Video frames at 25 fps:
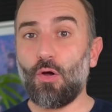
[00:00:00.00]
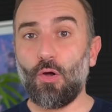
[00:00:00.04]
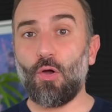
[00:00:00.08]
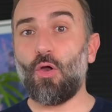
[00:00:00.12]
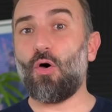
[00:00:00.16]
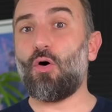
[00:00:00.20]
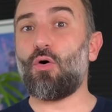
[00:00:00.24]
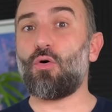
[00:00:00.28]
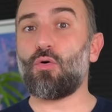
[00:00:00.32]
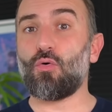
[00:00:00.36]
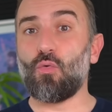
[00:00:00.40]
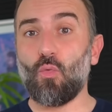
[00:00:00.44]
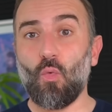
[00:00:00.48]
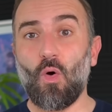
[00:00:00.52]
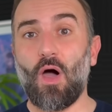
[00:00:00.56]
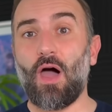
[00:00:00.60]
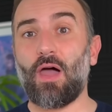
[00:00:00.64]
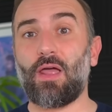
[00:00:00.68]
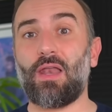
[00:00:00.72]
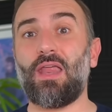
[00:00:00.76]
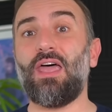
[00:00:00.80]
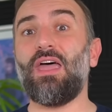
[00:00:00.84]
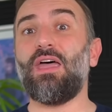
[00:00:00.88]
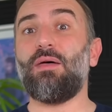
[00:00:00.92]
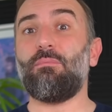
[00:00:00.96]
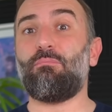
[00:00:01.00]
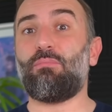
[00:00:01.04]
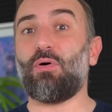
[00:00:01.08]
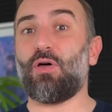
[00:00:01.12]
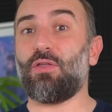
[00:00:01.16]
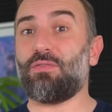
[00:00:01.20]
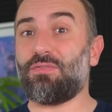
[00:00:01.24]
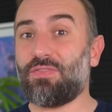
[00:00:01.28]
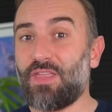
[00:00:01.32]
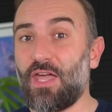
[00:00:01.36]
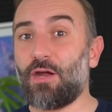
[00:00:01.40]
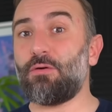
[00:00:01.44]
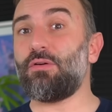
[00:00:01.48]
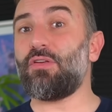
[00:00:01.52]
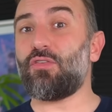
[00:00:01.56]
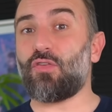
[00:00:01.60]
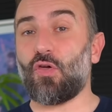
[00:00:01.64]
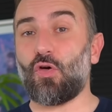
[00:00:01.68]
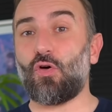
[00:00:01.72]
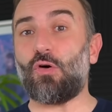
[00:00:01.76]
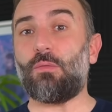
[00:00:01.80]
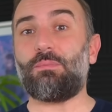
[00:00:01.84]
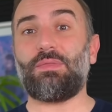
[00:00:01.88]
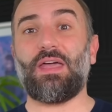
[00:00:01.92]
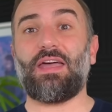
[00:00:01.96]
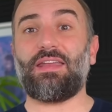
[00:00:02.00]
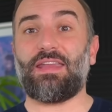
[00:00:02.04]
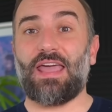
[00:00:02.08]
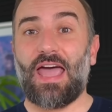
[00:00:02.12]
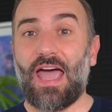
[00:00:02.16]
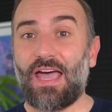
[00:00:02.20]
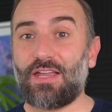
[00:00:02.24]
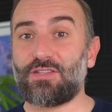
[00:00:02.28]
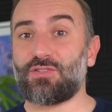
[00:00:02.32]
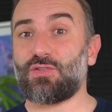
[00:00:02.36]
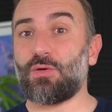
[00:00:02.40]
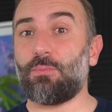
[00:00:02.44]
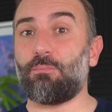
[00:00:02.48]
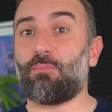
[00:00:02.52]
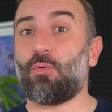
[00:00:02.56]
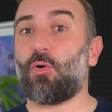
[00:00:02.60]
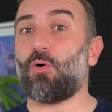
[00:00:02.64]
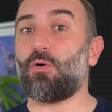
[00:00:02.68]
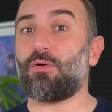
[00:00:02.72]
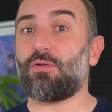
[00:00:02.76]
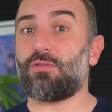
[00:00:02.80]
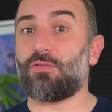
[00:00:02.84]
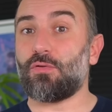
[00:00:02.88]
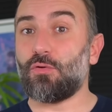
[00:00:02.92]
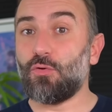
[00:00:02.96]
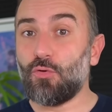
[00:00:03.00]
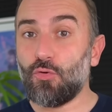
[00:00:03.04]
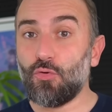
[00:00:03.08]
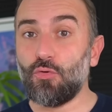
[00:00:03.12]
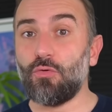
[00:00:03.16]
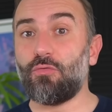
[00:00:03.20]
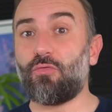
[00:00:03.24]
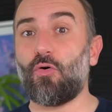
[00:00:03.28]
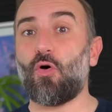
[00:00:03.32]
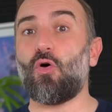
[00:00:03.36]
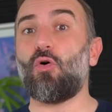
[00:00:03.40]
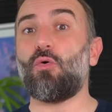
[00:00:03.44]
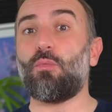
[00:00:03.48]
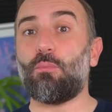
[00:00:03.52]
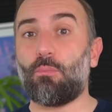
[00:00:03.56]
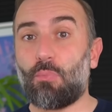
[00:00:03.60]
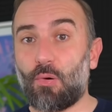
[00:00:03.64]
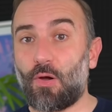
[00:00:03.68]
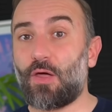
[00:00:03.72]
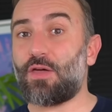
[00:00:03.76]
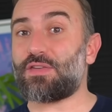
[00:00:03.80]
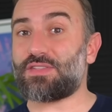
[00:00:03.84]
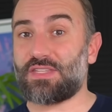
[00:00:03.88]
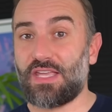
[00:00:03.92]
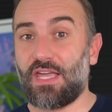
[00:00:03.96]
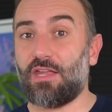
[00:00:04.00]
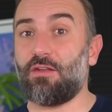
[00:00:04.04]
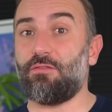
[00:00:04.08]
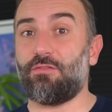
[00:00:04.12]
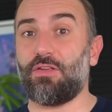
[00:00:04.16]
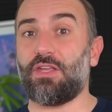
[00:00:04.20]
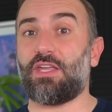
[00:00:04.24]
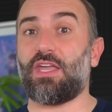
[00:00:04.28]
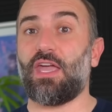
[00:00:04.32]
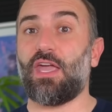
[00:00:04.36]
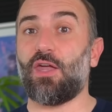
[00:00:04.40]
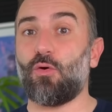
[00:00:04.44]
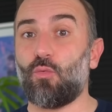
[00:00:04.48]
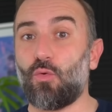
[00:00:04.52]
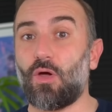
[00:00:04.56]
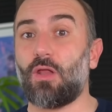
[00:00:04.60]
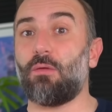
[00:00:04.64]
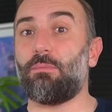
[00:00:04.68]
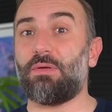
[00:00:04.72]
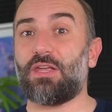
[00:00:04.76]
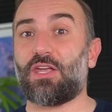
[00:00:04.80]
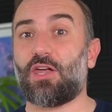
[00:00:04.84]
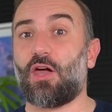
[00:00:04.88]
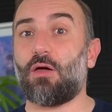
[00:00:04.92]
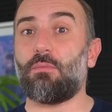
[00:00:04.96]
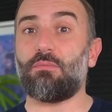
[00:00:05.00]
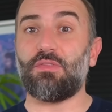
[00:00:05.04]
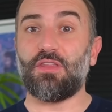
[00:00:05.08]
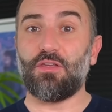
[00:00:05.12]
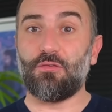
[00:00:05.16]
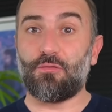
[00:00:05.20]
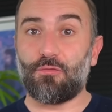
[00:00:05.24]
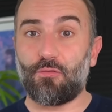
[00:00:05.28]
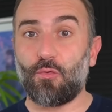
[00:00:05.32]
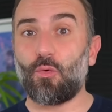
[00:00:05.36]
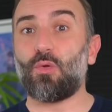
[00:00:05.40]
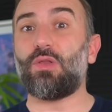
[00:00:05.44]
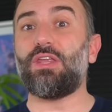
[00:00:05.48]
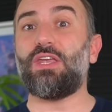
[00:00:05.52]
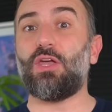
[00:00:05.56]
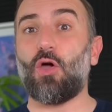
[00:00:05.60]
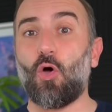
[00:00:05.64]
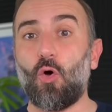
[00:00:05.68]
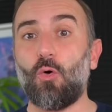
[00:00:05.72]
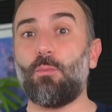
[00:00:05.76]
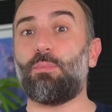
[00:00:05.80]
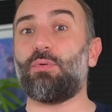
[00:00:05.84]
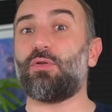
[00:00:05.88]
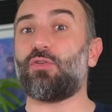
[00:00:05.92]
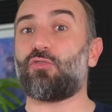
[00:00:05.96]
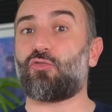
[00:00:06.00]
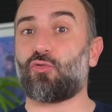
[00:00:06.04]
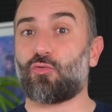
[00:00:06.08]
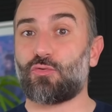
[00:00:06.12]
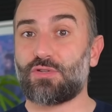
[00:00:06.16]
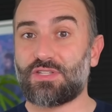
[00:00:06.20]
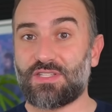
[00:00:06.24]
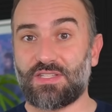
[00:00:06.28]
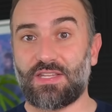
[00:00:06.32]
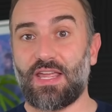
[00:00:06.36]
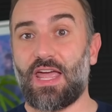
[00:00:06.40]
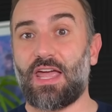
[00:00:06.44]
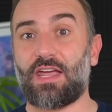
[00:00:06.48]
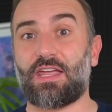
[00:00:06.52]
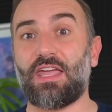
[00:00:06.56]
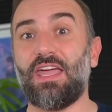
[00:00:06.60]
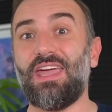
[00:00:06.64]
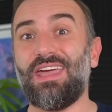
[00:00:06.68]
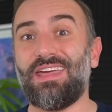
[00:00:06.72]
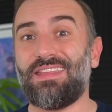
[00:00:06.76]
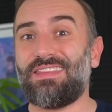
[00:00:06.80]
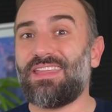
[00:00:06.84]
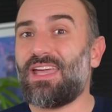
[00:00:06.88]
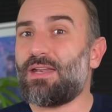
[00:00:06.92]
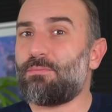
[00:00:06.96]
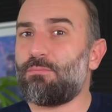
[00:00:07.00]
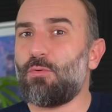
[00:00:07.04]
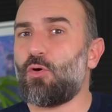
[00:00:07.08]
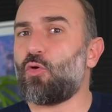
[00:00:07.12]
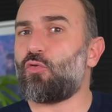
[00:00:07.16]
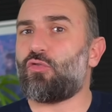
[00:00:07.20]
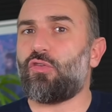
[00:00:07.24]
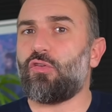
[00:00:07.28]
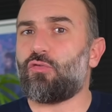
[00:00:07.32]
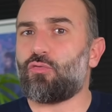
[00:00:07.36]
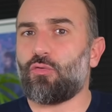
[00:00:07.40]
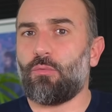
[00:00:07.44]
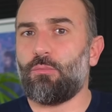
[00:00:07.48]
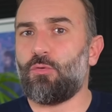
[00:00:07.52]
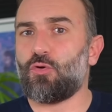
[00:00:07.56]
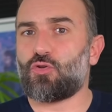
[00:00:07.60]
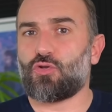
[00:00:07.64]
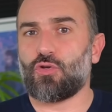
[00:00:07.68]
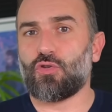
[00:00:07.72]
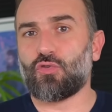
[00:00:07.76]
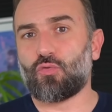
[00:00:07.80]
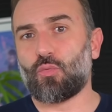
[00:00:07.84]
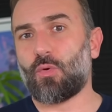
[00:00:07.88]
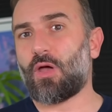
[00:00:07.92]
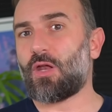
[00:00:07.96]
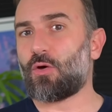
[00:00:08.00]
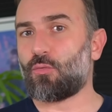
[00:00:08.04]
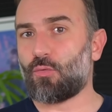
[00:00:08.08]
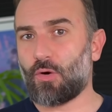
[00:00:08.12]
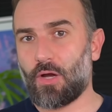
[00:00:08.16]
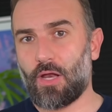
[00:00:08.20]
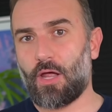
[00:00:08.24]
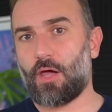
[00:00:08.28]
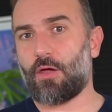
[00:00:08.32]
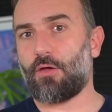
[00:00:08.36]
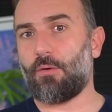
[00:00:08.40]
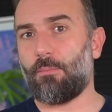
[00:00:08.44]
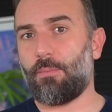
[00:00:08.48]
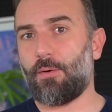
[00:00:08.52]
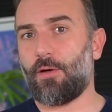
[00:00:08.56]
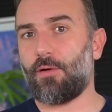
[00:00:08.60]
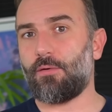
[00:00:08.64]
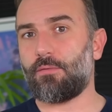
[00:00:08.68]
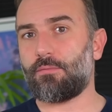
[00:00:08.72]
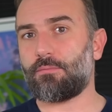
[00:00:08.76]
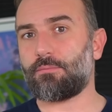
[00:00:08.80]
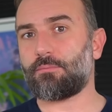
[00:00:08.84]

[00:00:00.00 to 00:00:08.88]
long while, but there is hope that at some point, Nouveau plus NVK will become the fully open source stack that most distributions will rely upon.